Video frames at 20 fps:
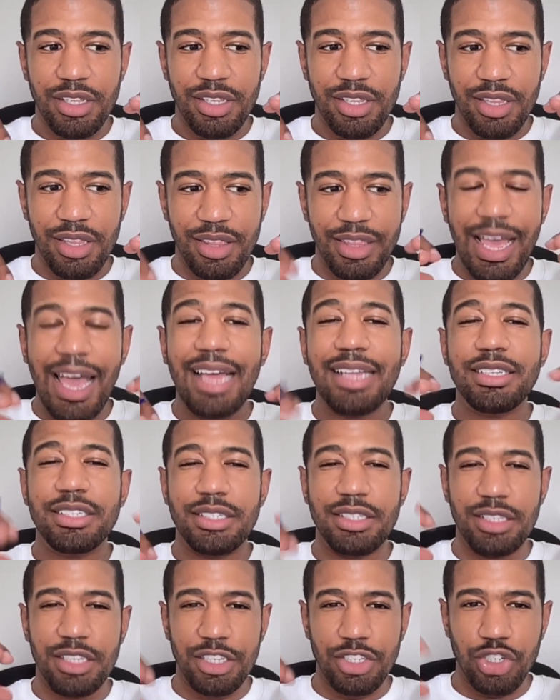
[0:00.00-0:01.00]
That's
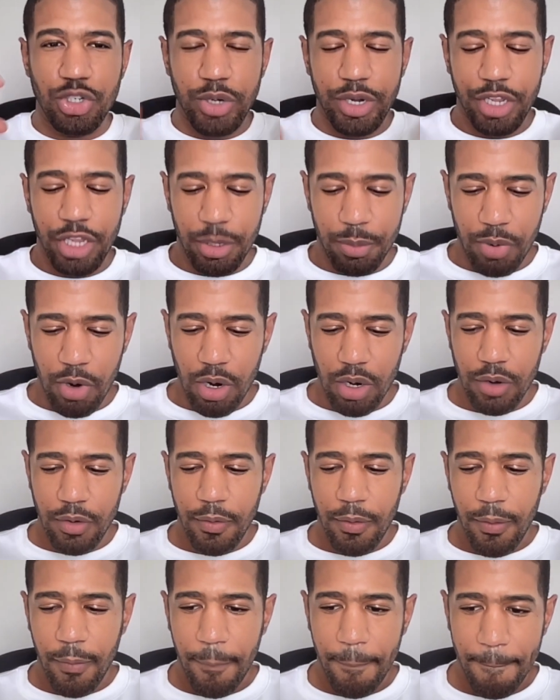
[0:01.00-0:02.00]
the tricky part.
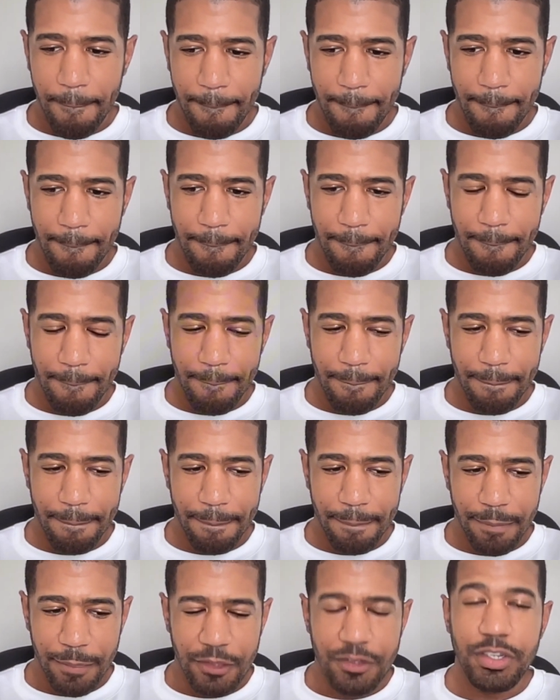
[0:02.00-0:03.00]
The